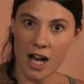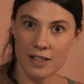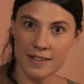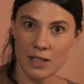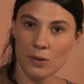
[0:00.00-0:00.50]
I'll
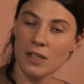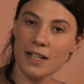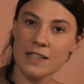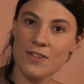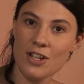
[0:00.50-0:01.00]
see you in the
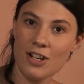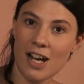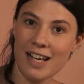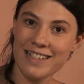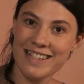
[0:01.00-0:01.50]
next video,
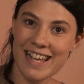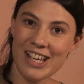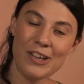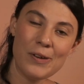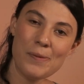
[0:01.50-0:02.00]
guys.
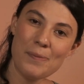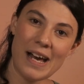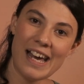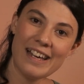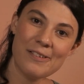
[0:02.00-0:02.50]
Thank you.
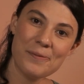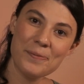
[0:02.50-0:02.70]
Bye.